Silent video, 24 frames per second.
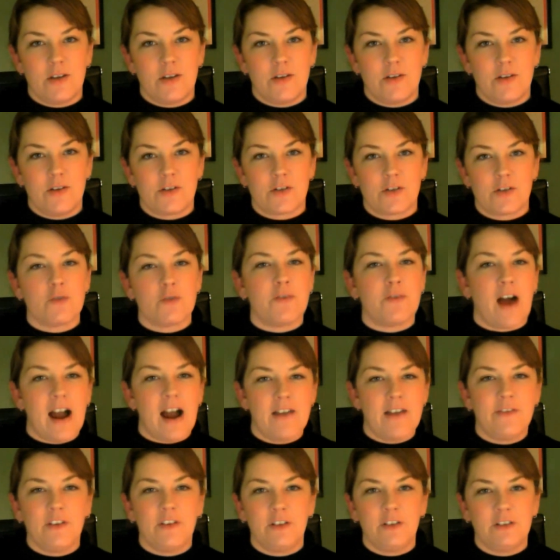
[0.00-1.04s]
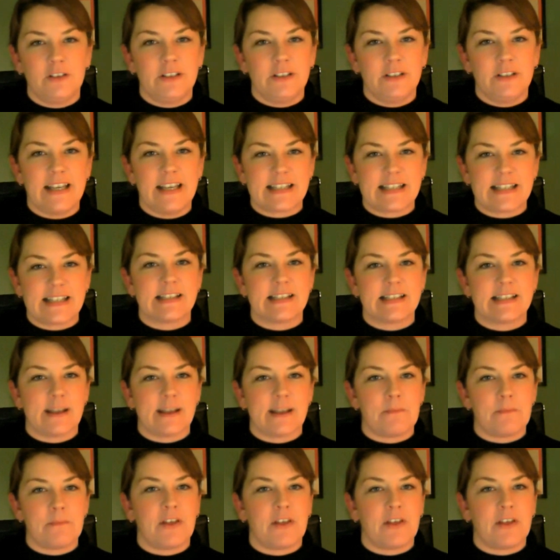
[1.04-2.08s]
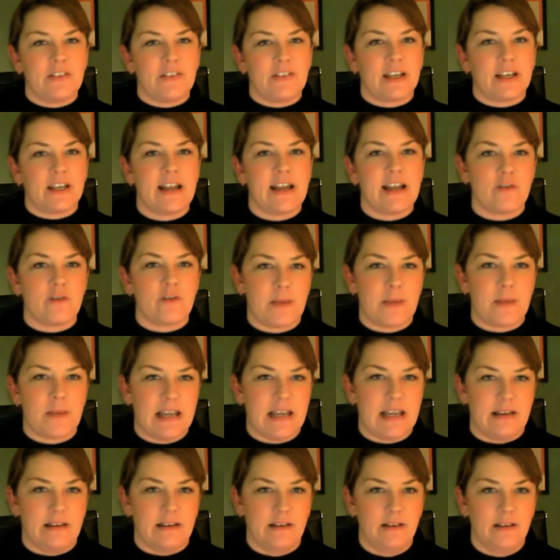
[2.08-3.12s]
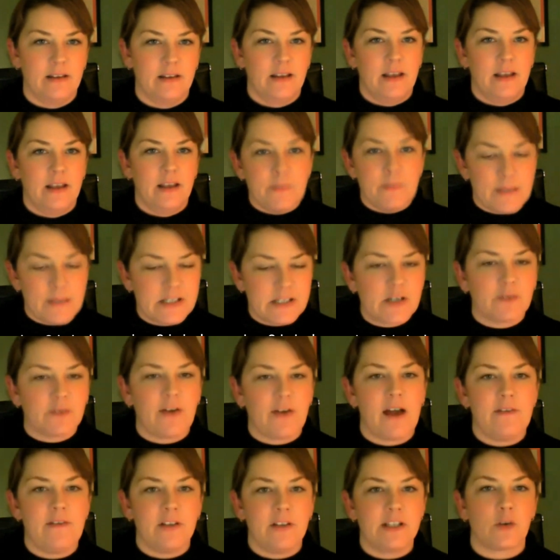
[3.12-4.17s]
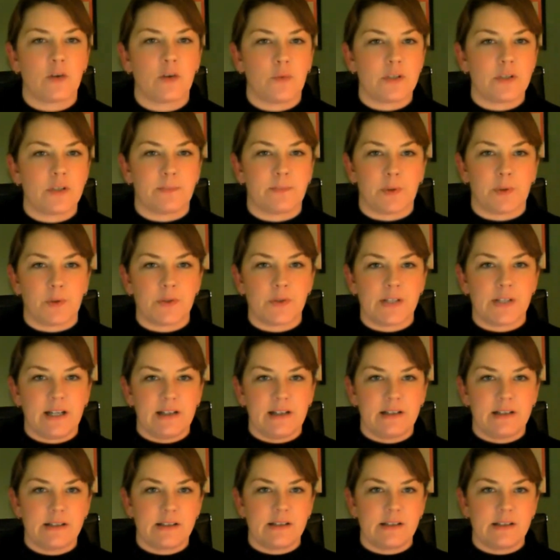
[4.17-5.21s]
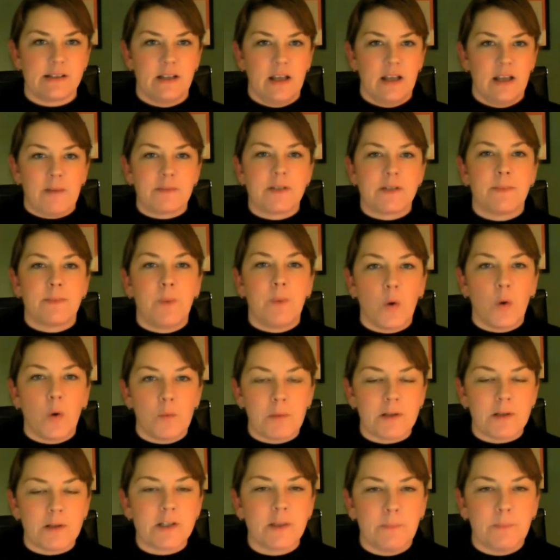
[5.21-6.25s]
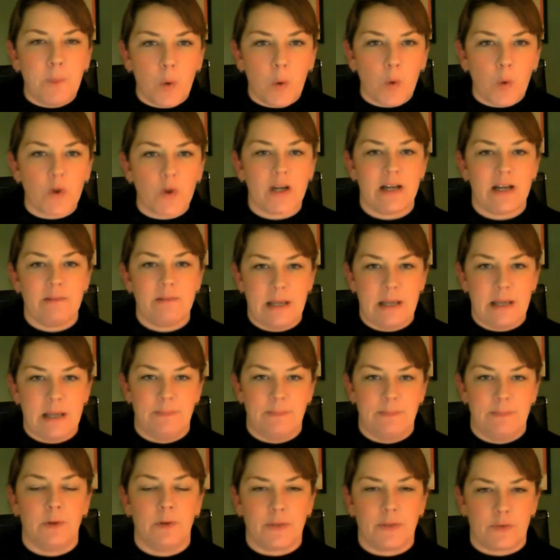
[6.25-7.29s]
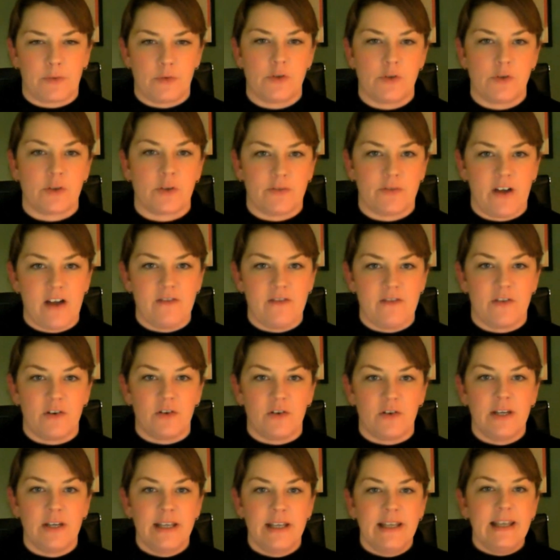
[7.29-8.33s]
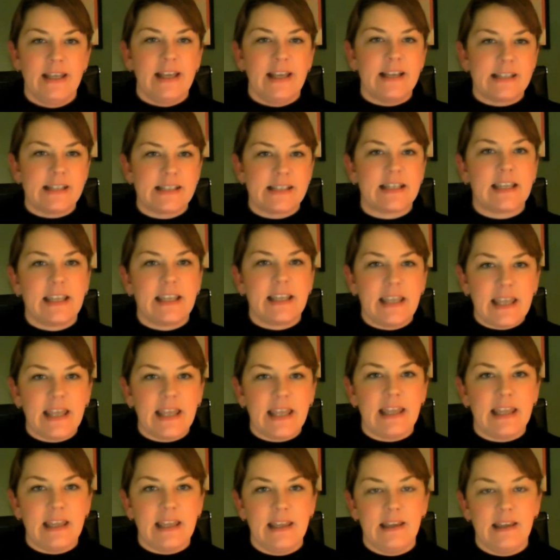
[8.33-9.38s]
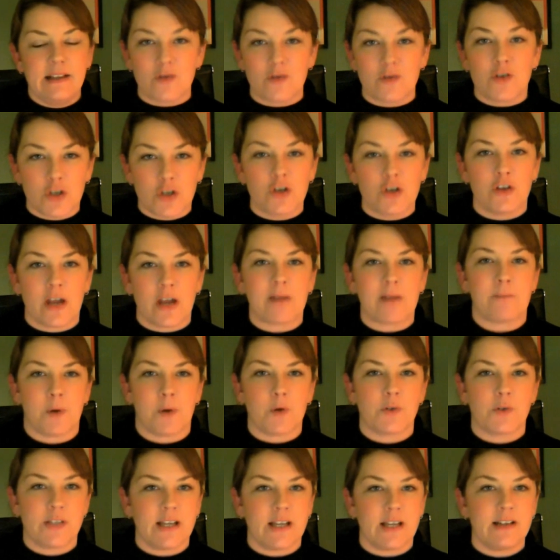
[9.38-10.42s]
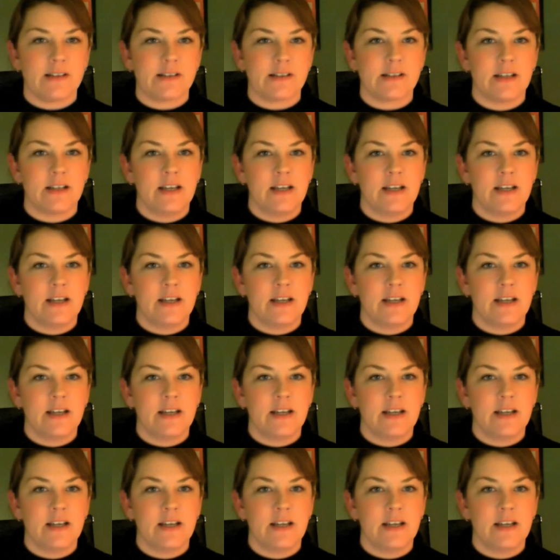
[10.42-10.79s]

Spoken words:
survival isn't something that can ever be. I mean, survival is always a process. But supporting people through survival is the key to that process.